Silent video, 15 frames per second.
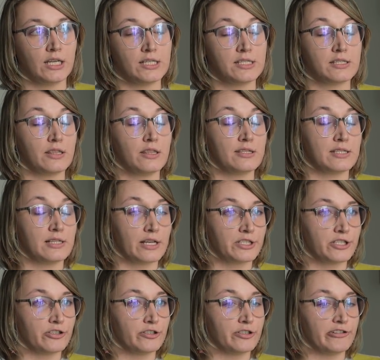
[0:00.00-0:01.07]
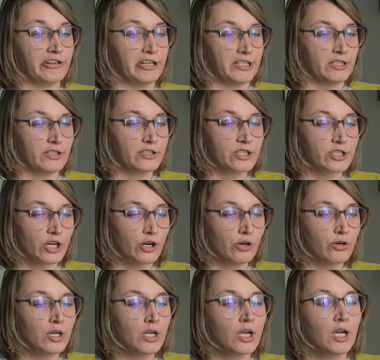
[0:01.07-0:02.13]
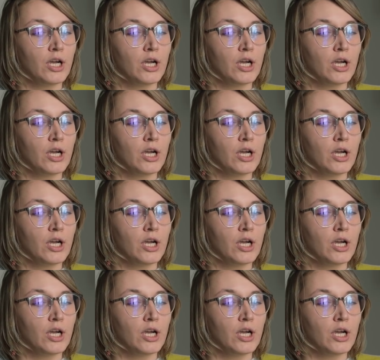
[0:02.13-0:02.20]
It's the Selector radio show,